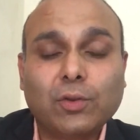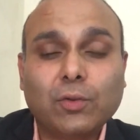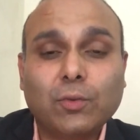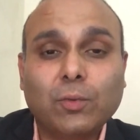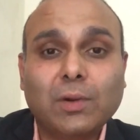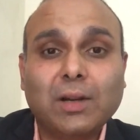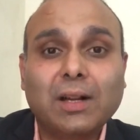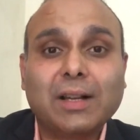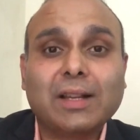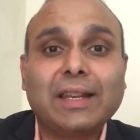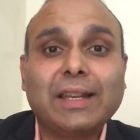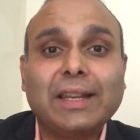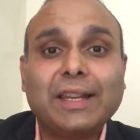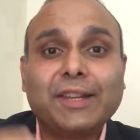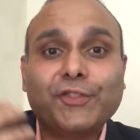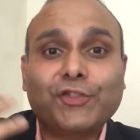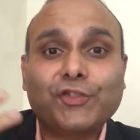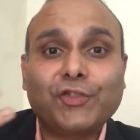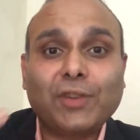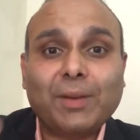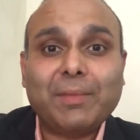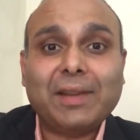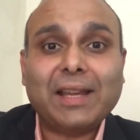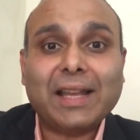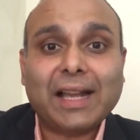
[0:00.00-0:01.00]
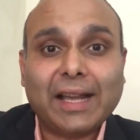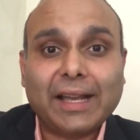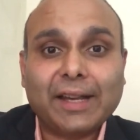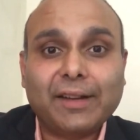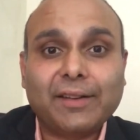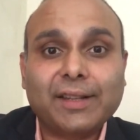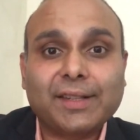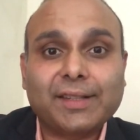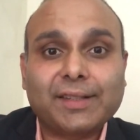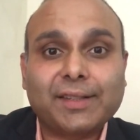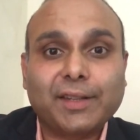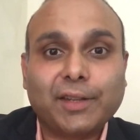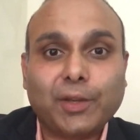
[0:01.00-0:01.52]
who work in extremely
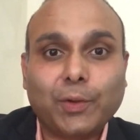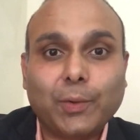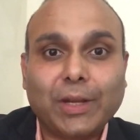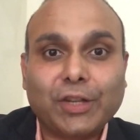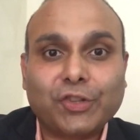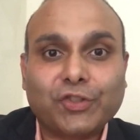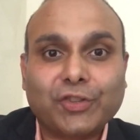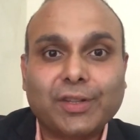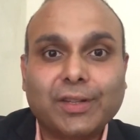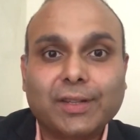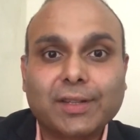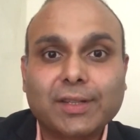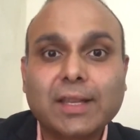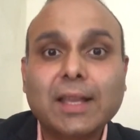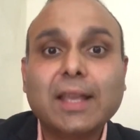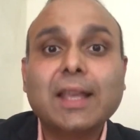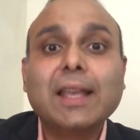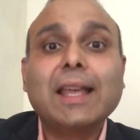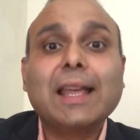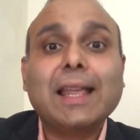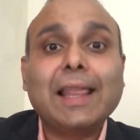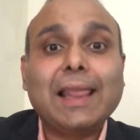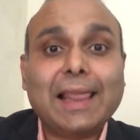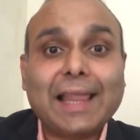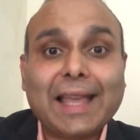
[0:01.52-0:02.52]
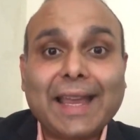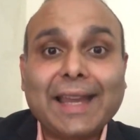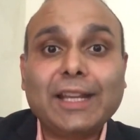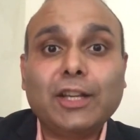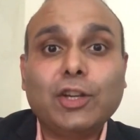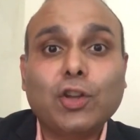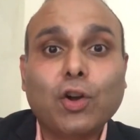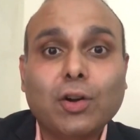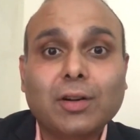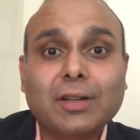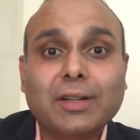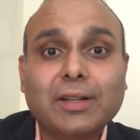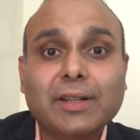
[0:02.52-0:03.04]
high-risk situations like
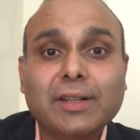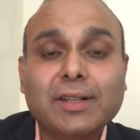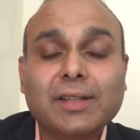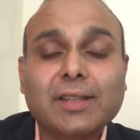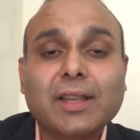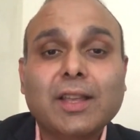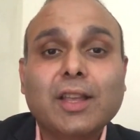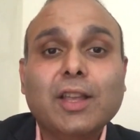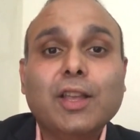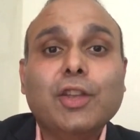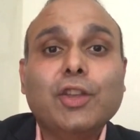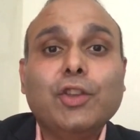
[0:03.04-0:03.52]
doctors.